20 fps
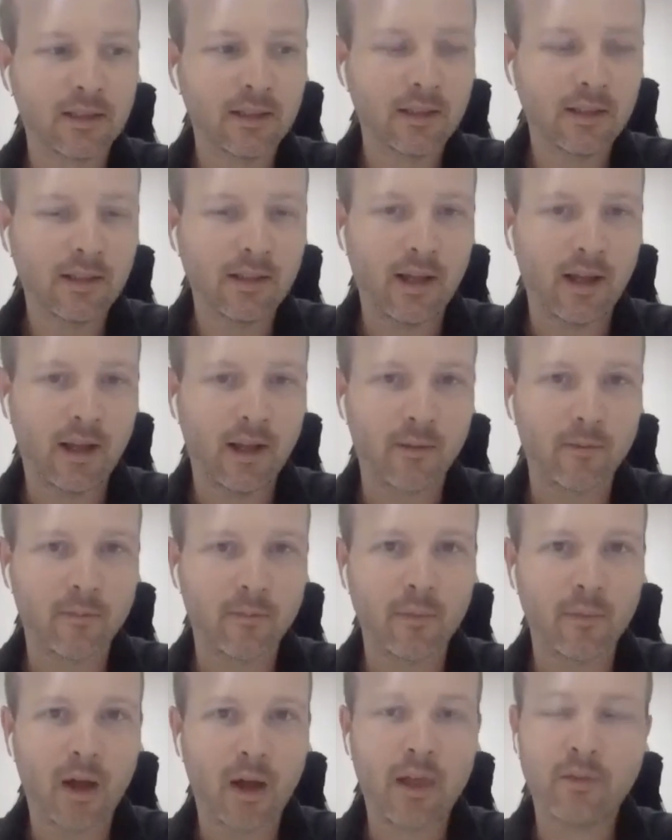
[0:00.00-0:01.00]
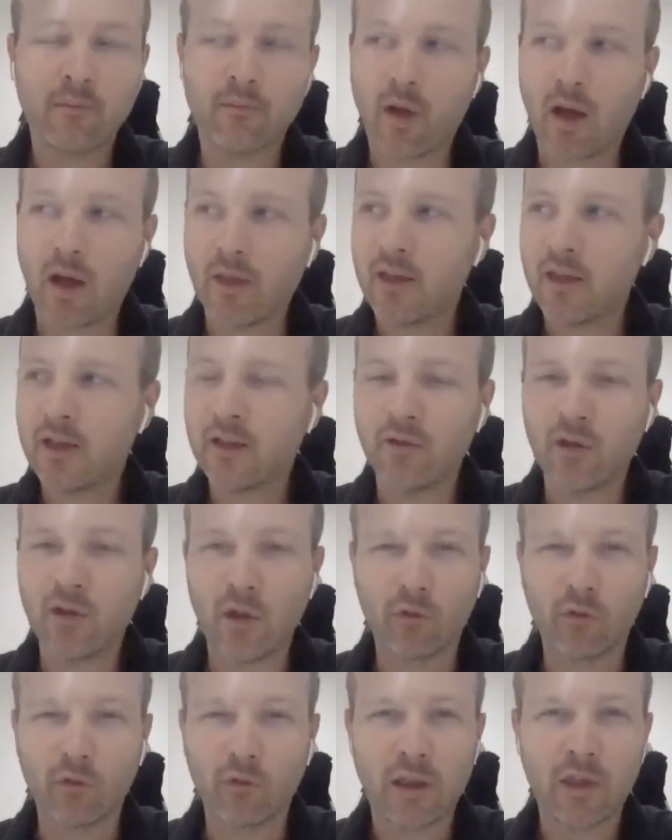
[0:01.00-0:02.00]
I think if you
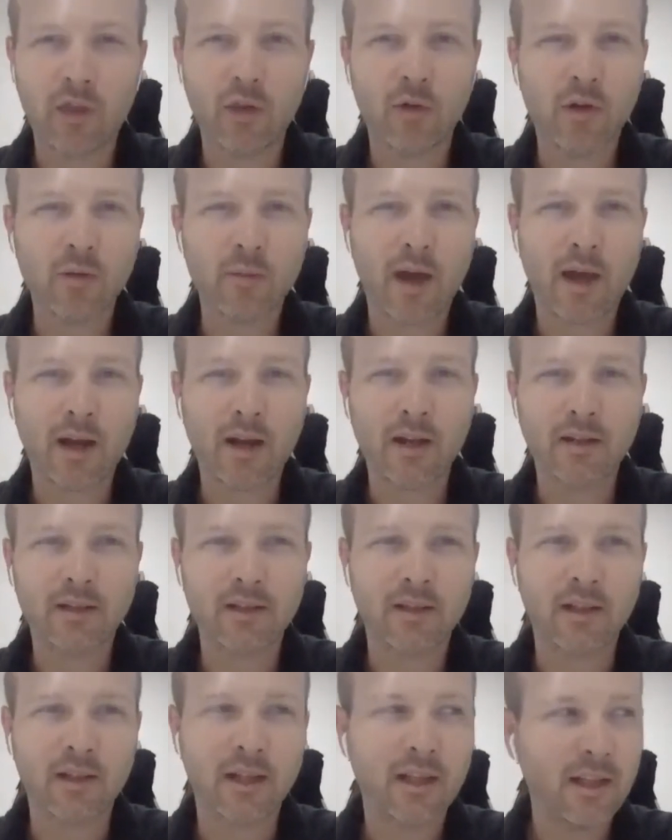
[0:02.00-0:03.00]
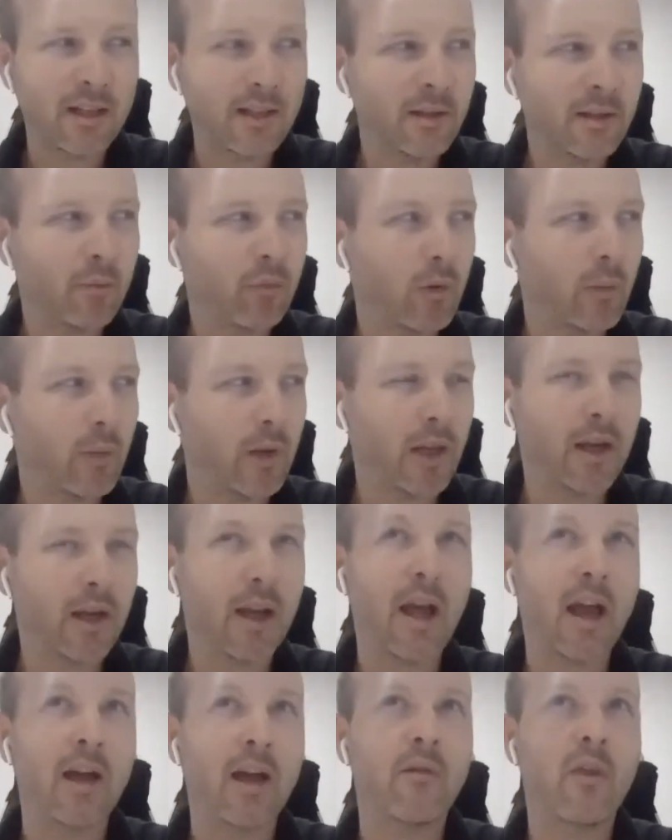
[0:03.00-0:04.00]
really thought about it, the kids are probably going to
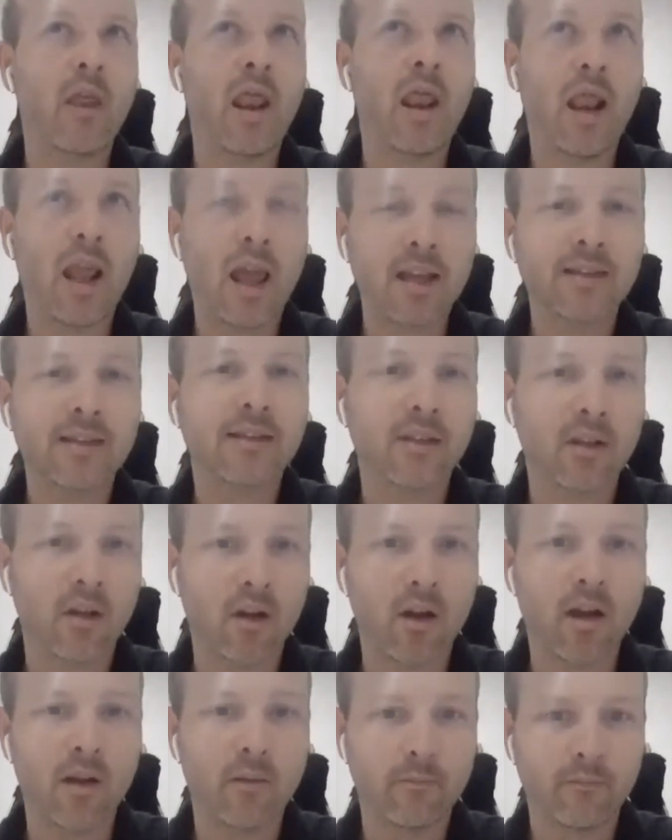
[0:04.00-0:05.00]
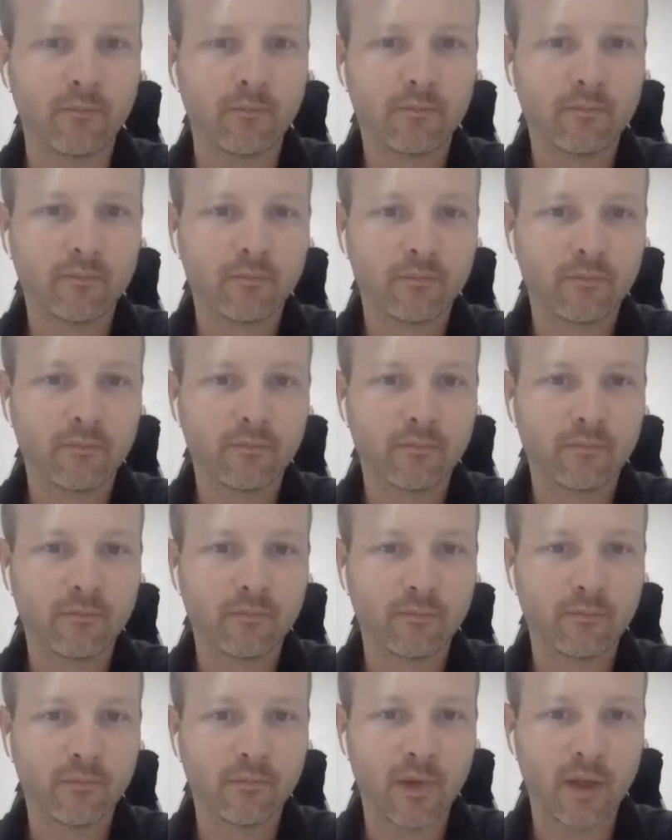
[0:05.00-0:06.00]
have less time
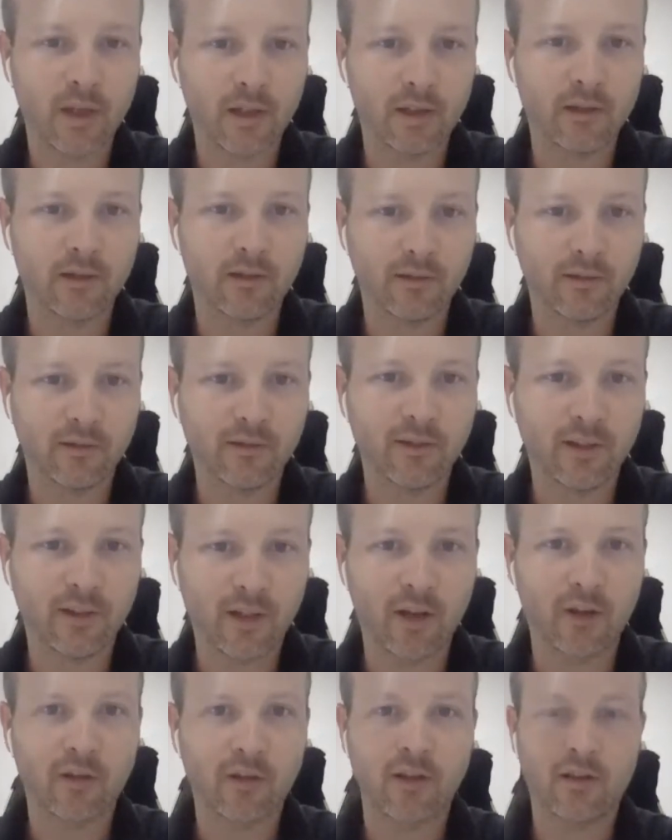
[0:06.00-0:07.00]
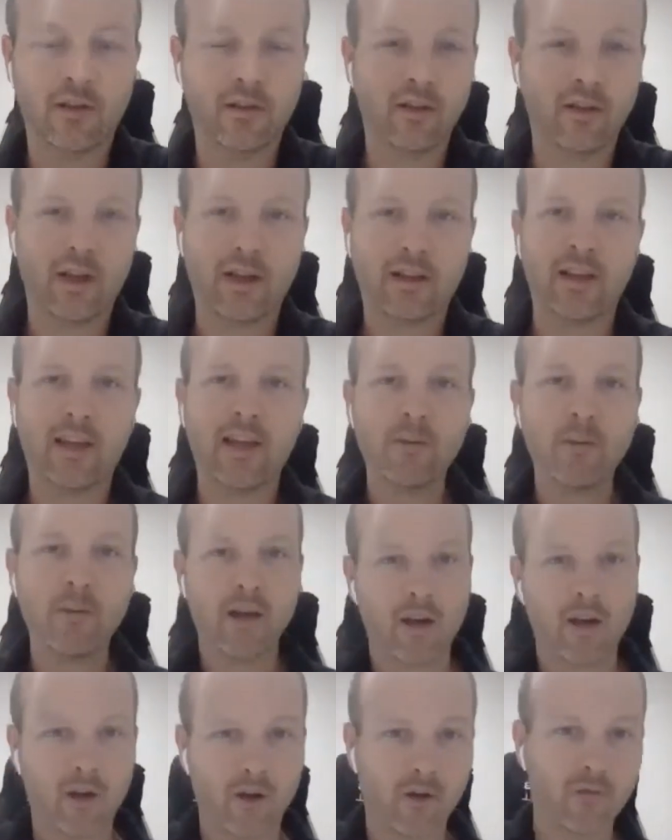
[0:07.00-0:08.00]
than, like, they're going to be at
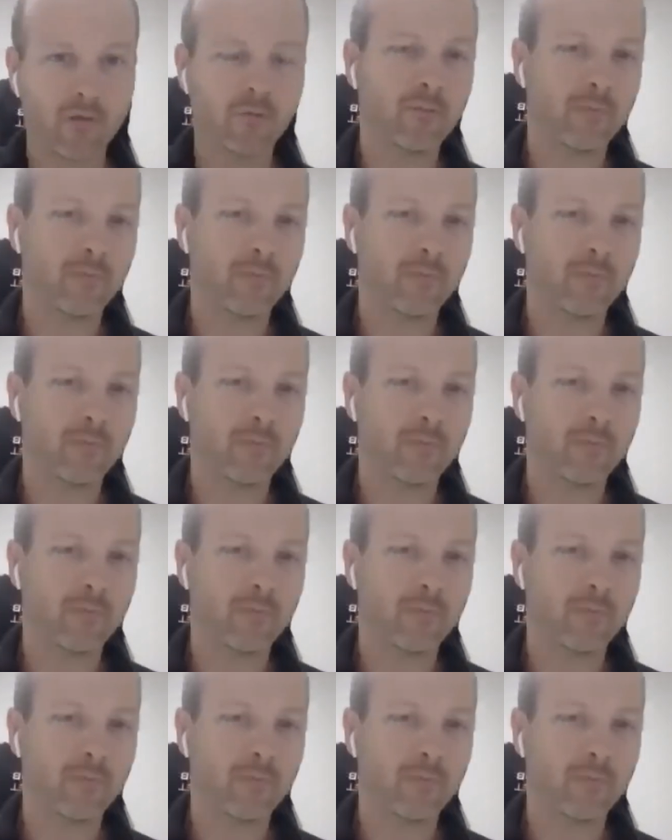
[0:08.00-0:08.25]
home,